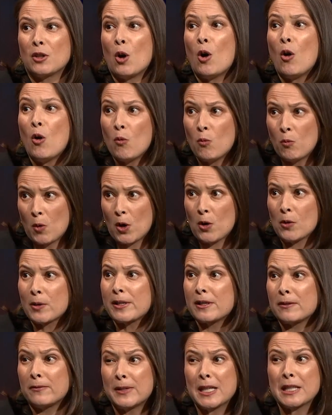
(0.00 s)
The whole world
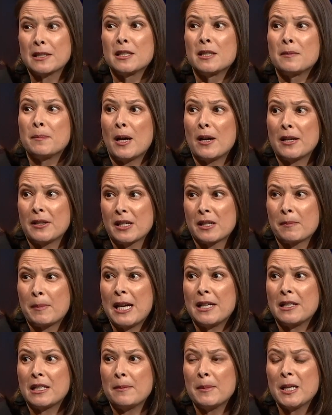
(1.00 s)
is affected by this
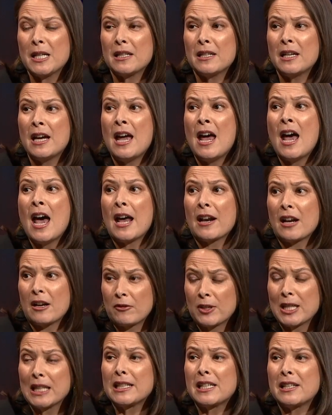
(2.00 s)
pandemic. And I
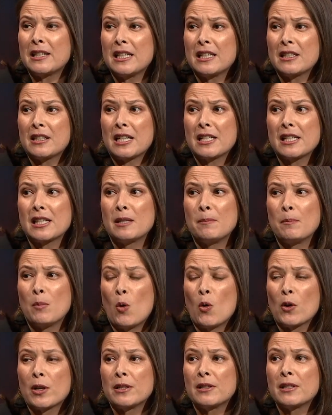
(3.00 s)
really think that it's
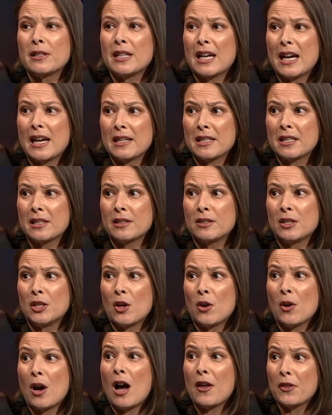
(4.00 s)
important that, you
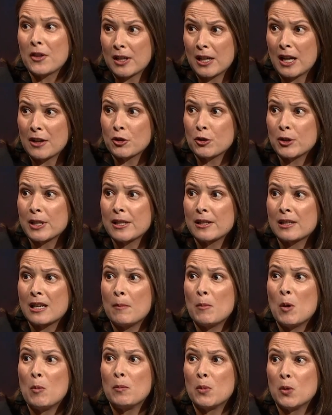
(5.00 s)
know, other countries
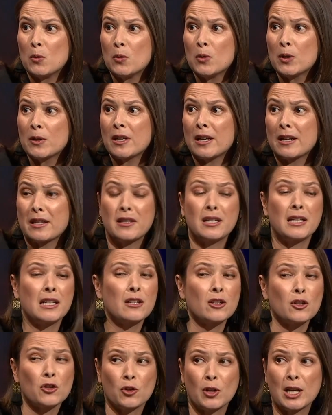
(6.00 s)
come on board. I
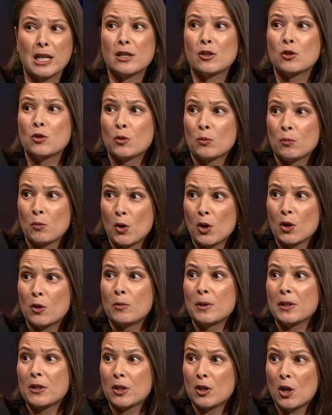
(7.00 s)
think Australia should
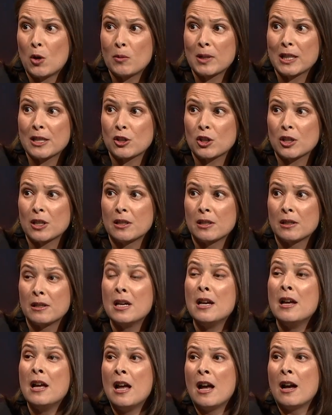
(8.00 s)
work with a coalition
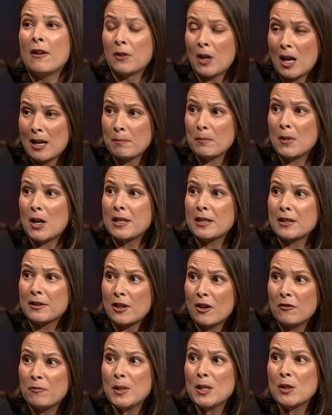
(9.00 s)
of like-minded
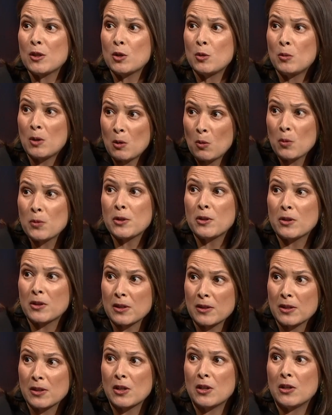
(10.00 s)
governments who are also
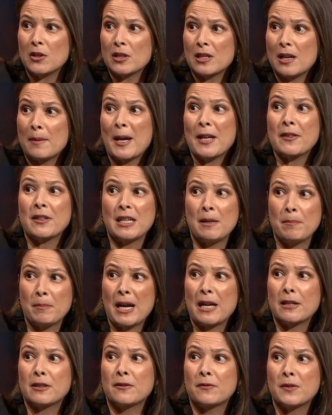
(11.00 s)
concerned about the
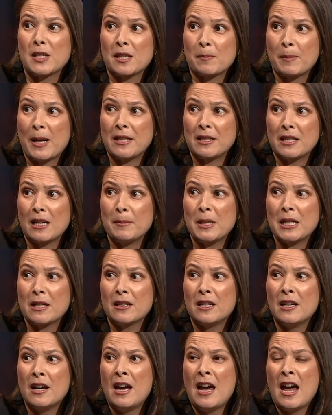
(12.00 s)
impact of this
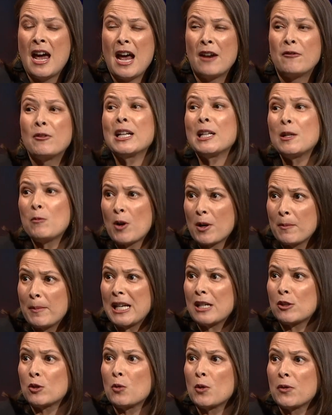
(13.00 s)
pandemic and really want to
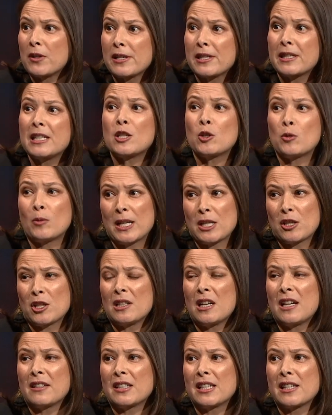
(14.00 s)
make sure that a
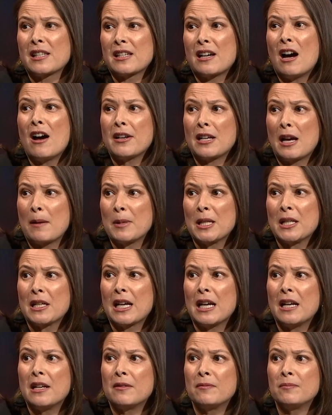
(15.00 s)
situation like this can't happen
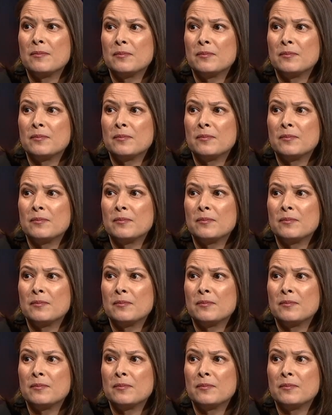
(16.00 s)
again.